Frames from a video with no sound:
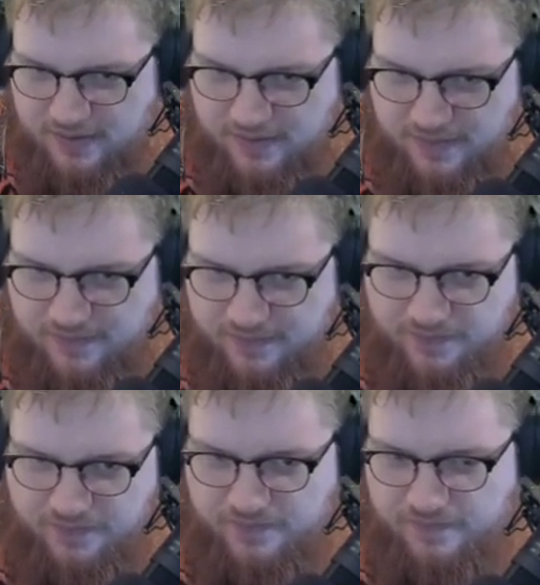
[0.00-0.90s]

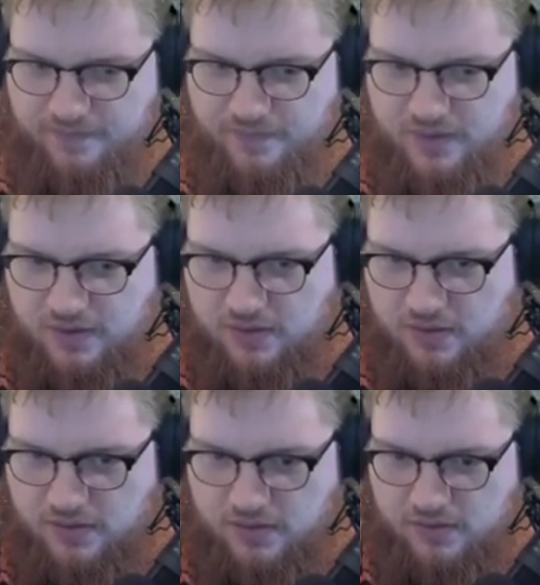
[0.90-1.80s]

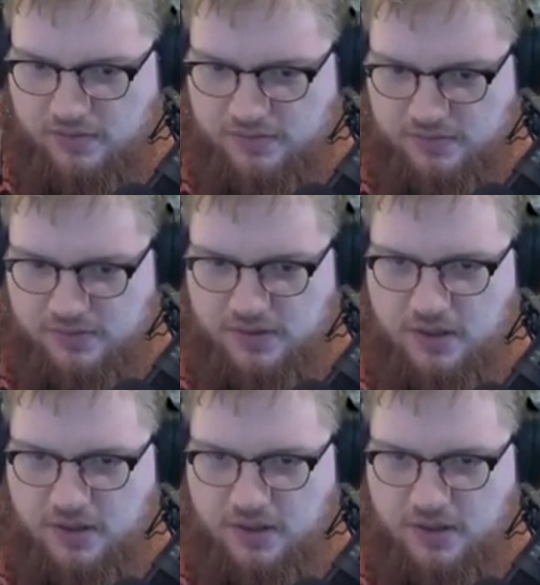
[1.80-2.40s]
Nobody speaks.